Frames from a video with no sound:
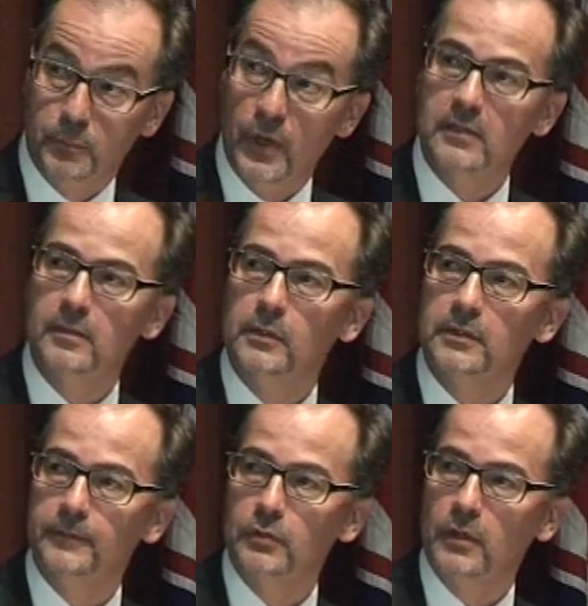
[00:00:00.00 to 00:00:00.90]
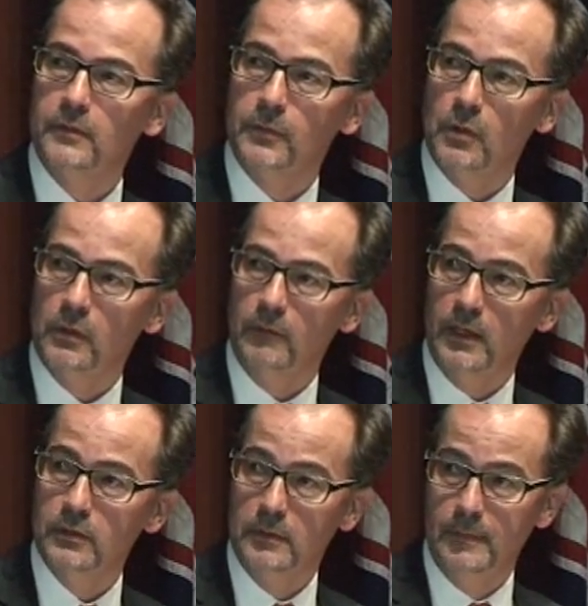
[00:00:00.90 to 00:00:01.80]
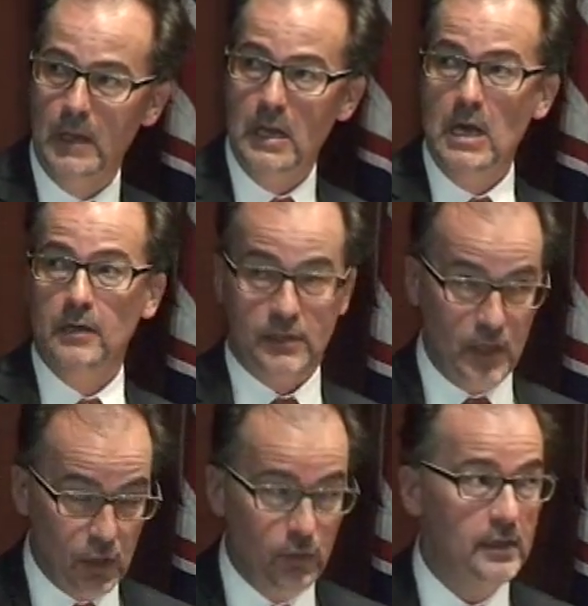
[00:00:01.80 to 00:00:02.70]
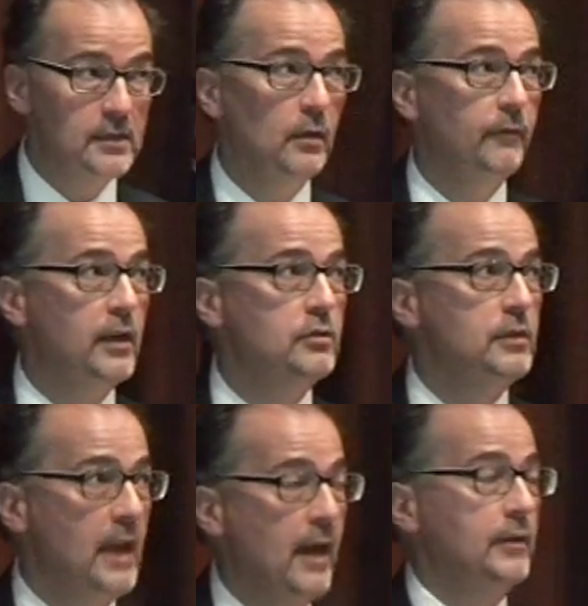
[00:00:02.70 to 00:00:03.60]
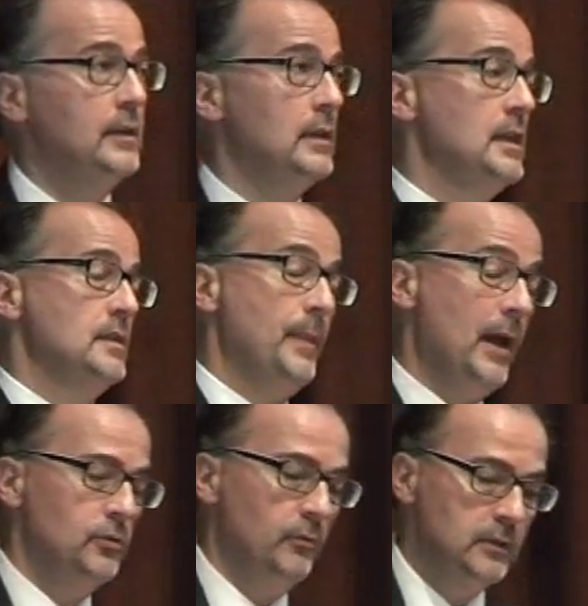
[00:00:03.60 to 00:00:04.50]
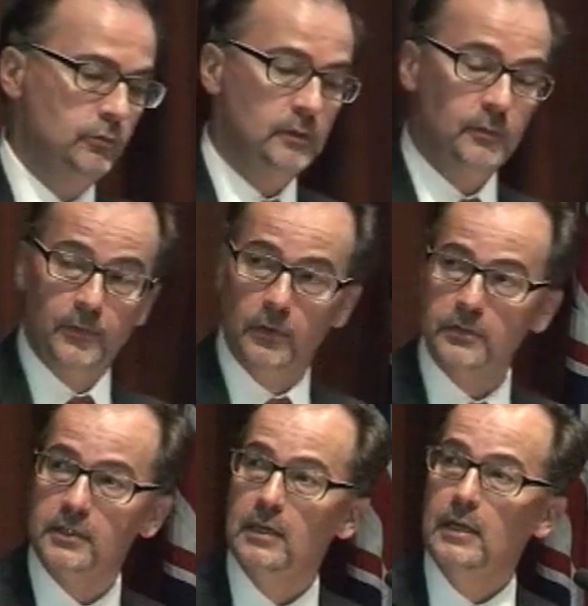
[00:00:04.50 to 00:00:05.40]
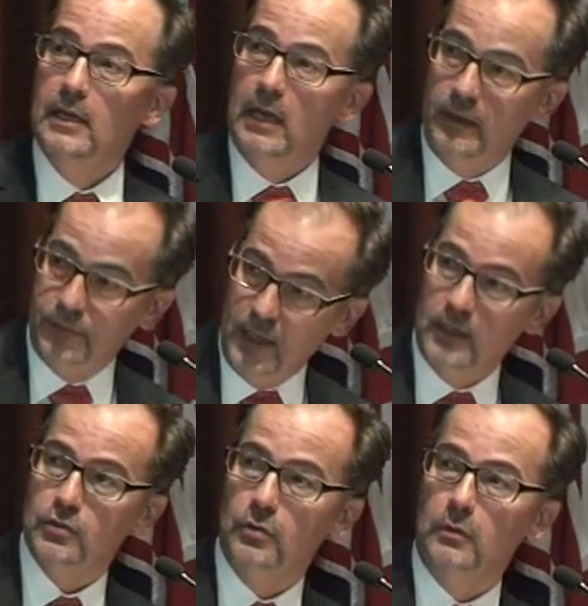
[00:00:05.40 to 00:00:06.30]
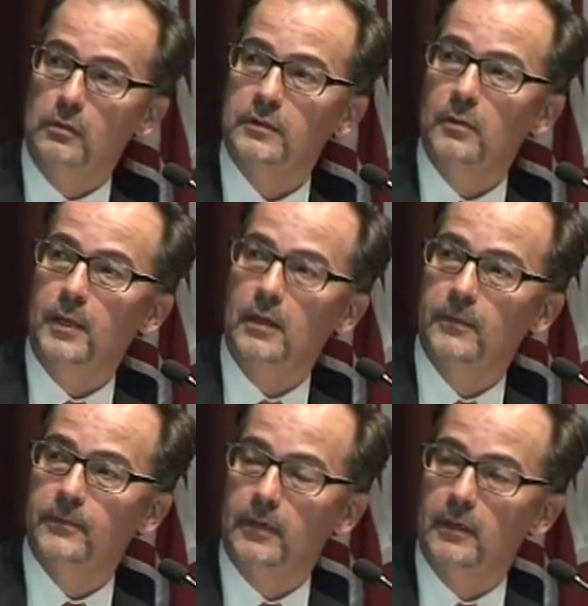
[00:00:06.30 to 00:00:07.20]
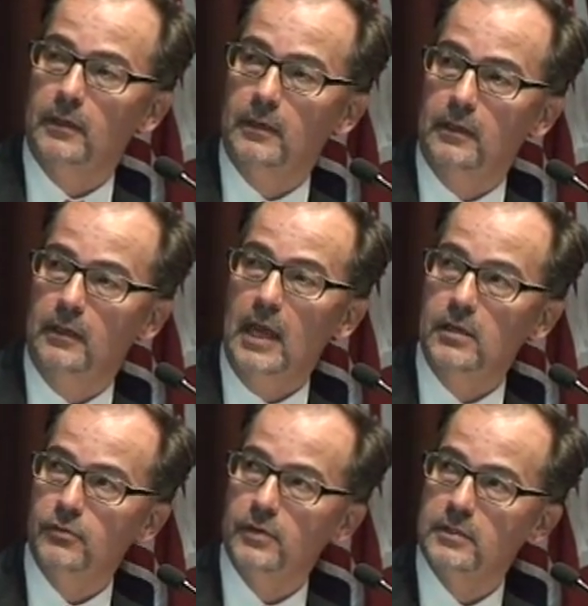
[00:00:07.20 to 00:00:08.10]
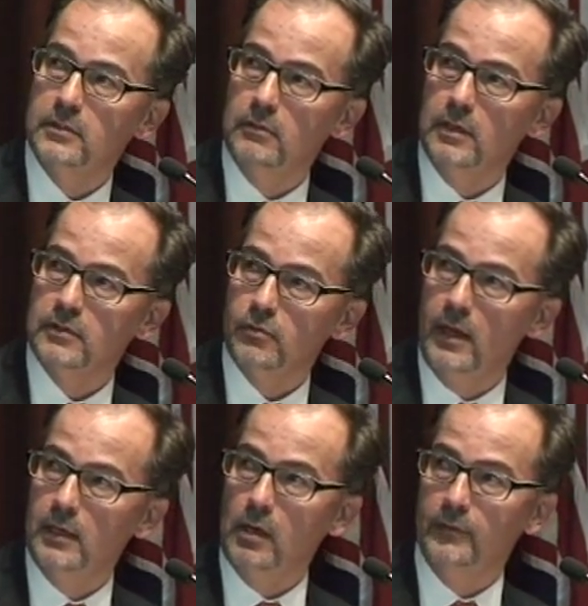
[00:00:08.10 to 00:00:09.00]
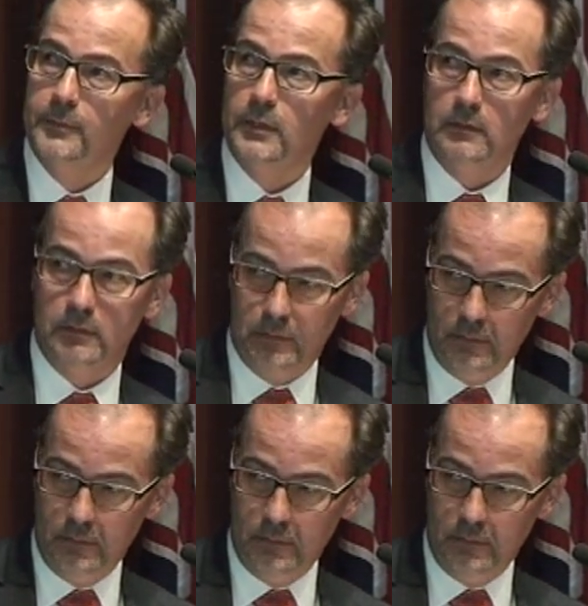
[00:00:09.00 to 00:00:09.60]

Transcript: principles of the Choice of Court Convention. The Securities Convention, now that it is about to enter into force, I think should also be of interest to the Australian government,